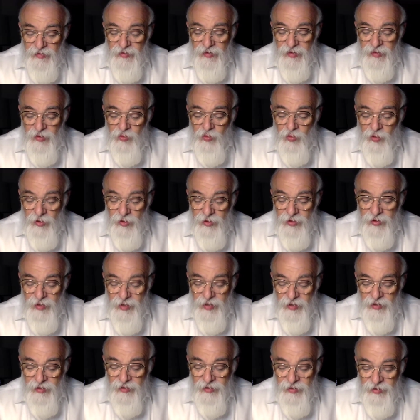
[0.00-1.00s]
He wants
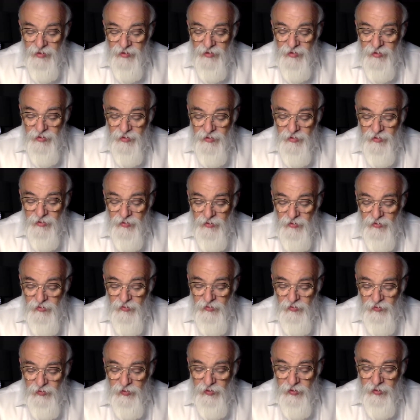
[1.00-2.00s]
us to
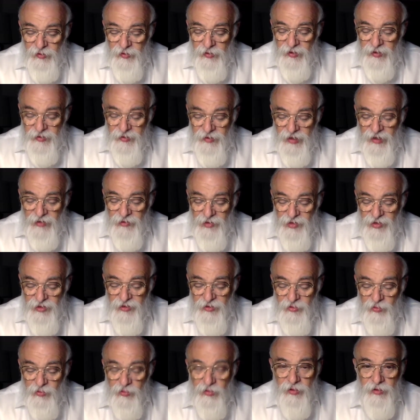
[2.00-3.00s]
fill and nourish
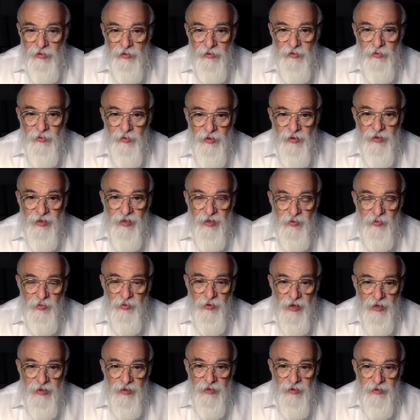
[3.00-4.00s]
the world with his
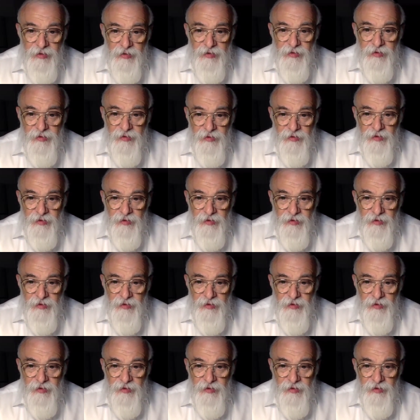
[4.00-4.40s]
presence.